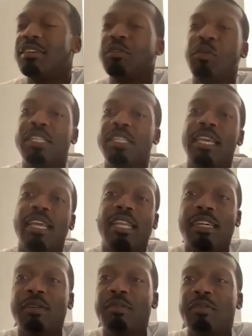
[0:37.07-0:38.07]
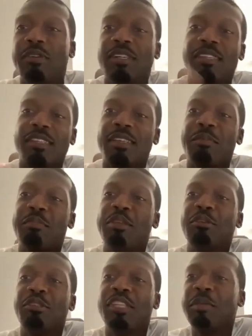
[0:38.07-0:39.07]
Went to A&M, was
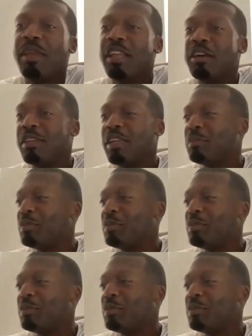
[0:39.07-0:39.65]
Pugh's teammate over there.